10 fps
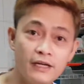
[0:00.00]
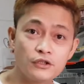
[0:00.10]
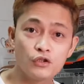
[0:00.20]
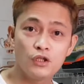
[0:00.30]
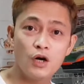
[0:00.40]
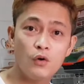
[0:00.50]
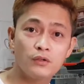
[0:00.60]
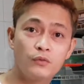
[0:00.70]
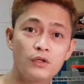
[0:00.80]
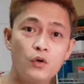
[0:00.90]
so now what
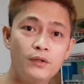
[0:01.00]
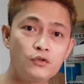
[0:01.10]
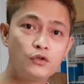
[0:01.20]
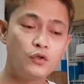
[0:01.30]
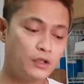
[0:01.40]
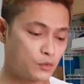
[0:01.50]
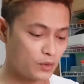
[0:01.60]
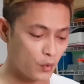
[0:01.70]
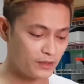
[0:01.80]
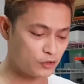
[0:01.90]
we're going to do is we're
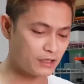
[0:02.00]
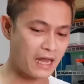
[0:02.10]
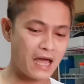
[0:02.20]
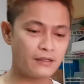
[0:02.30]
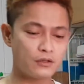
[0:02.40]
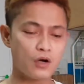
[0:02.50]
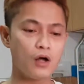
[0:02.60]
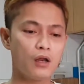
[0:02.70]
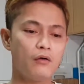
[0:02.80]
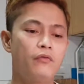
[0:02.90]
going to cut all
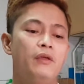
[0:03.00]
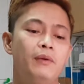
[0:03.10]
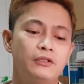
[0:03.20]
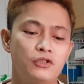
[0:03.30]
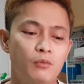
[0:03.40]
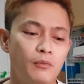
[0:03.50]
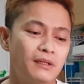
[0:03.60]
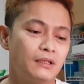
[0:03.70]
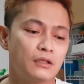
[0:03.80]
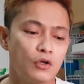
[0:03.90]
of the vegetable, but
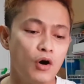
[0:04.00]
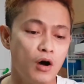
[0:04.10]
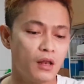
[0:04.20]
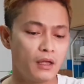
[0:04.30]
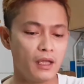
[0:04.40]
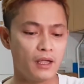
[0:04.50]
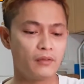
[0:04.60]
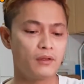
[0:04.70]
not all, and